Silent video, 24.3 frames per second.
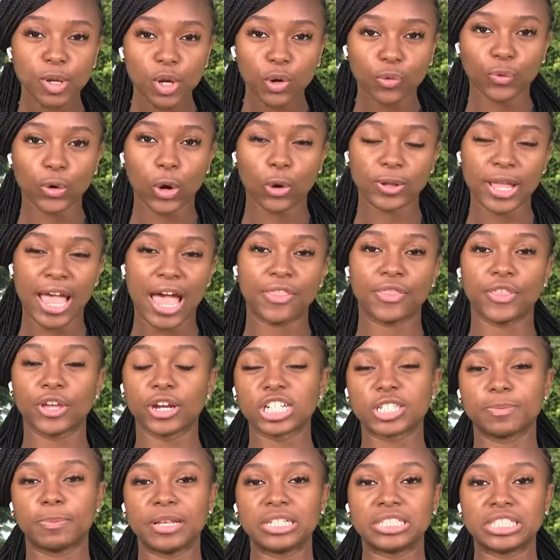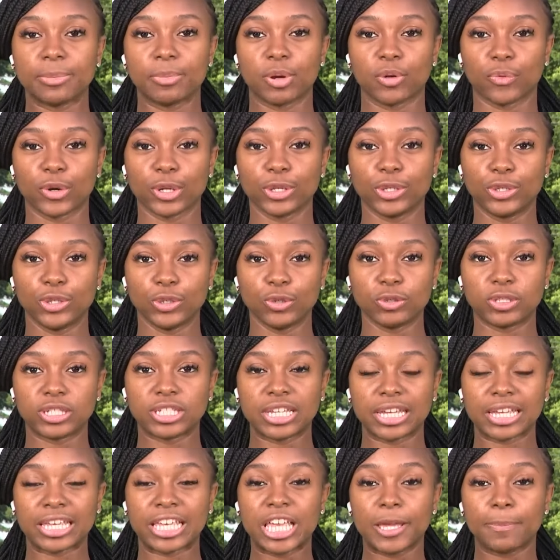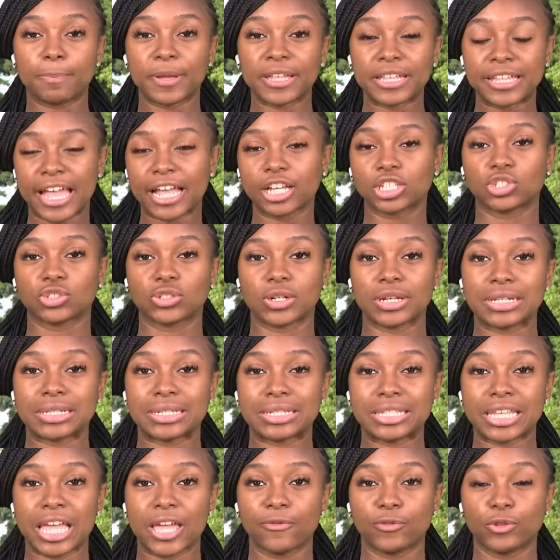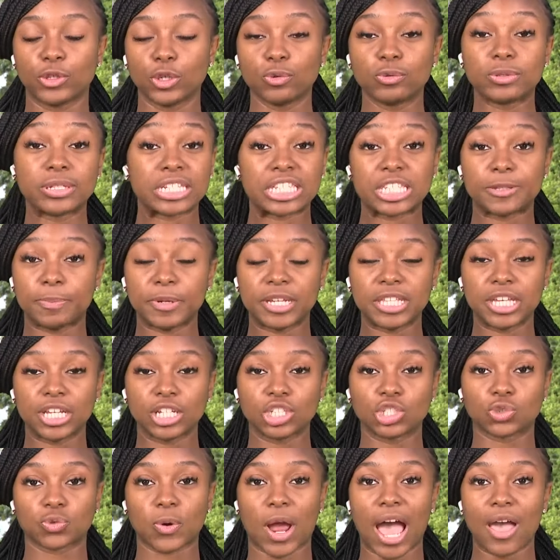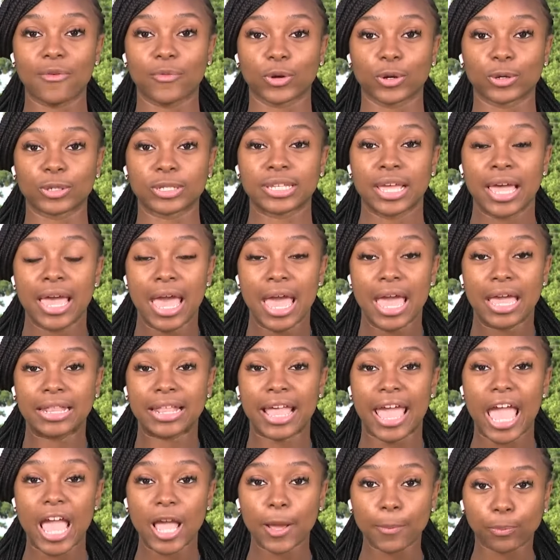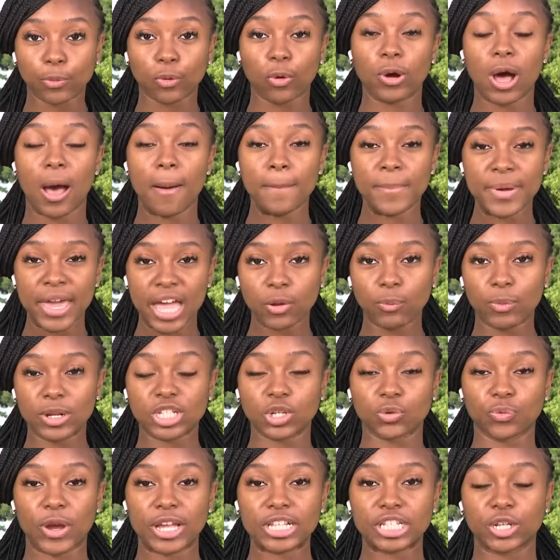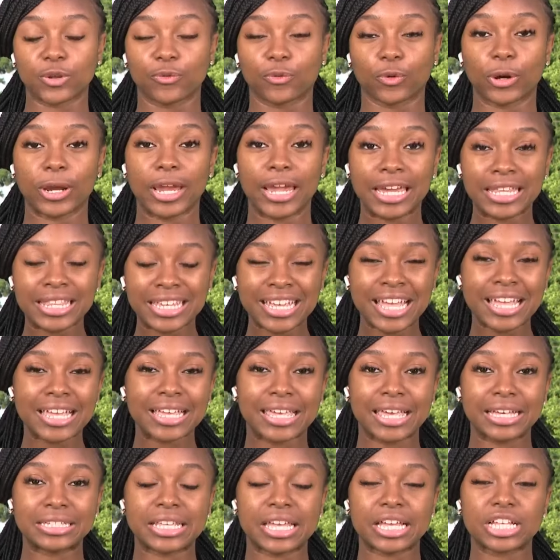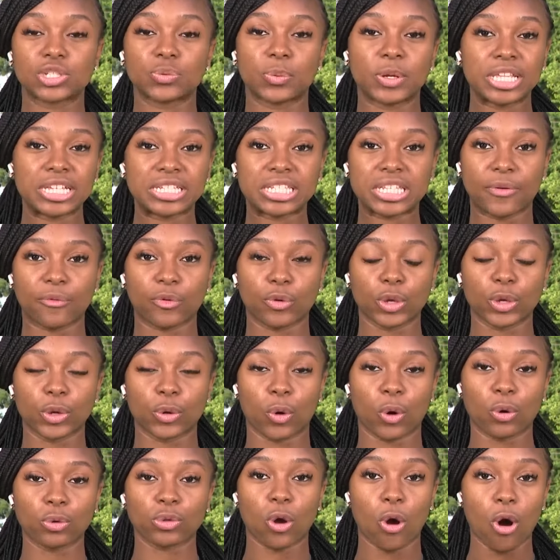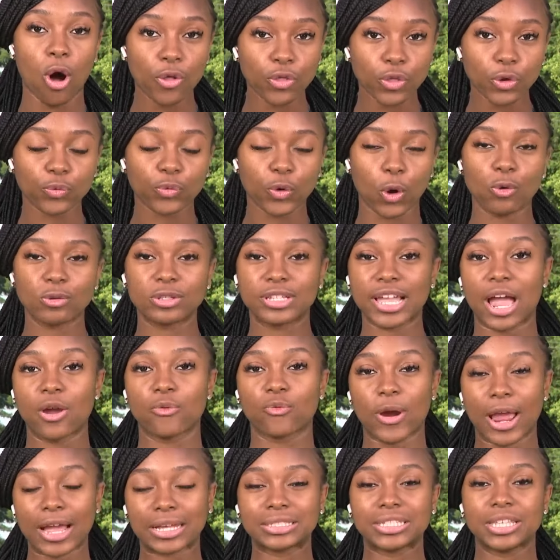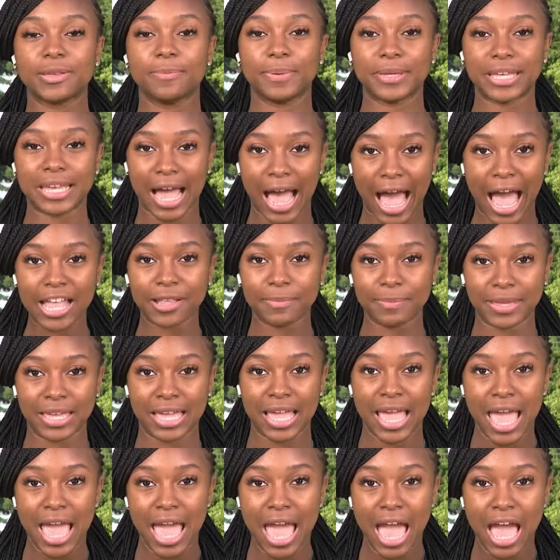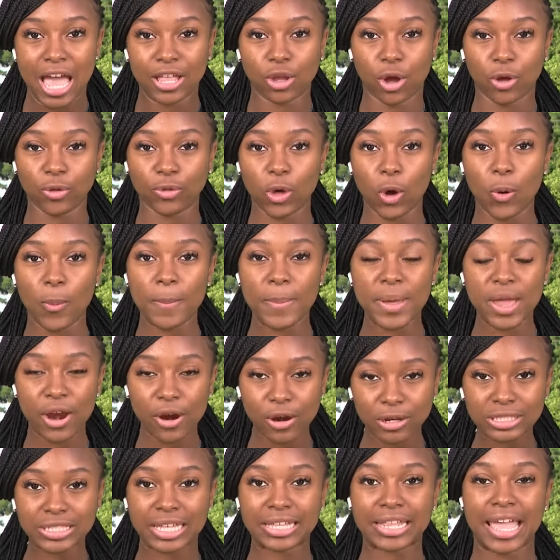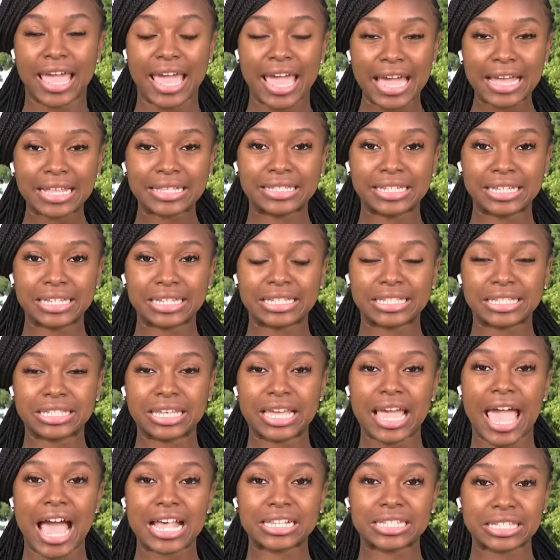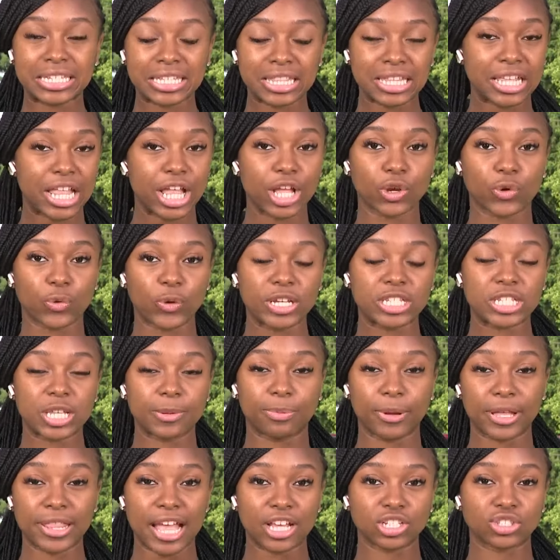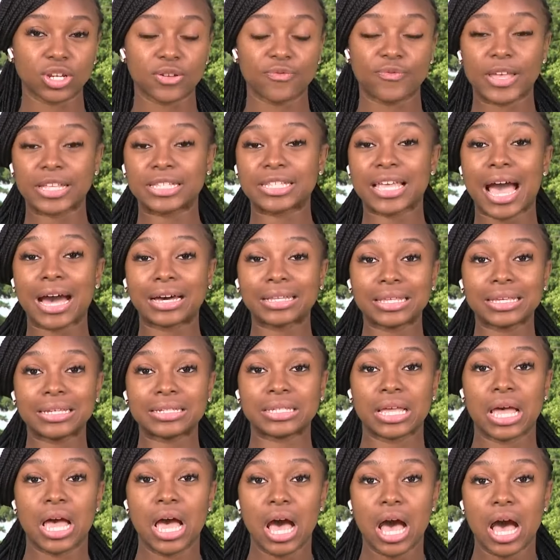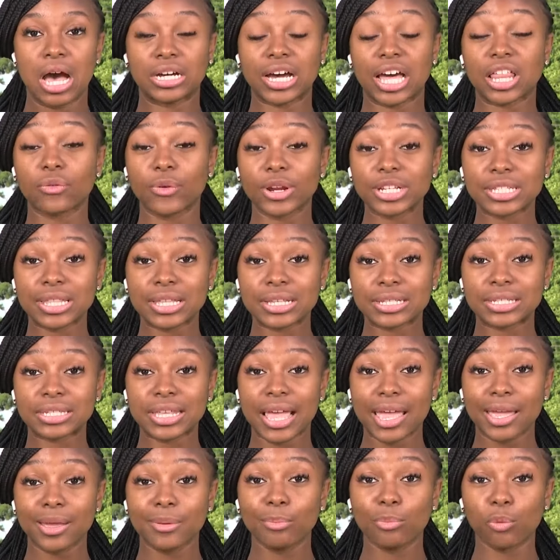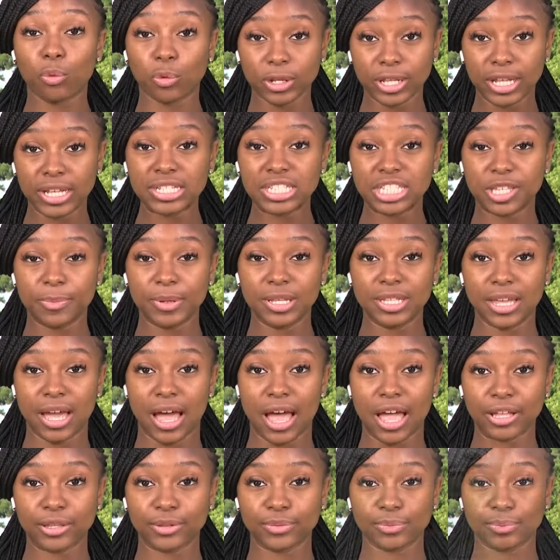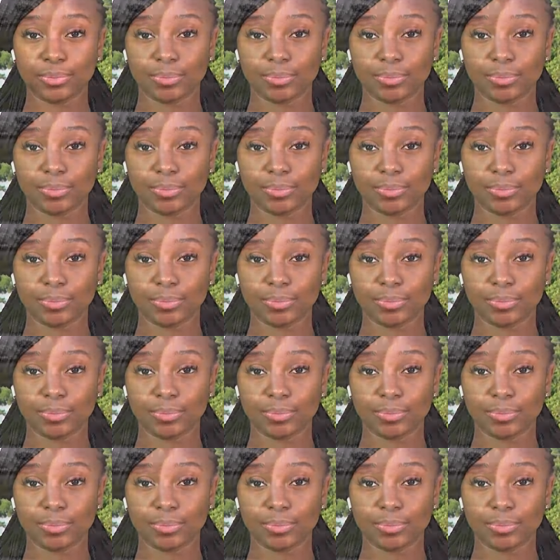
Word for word: Mill Road had their speed limit reduced to keep pedestrians safe due to speeding drivers. In April, a man was arrested for hitting and killing a 27-year-old on the road directly behind me. And although Maryland and D.C. has seen an increase in pedestrian fatalities, a lot of residents say more needs to be done.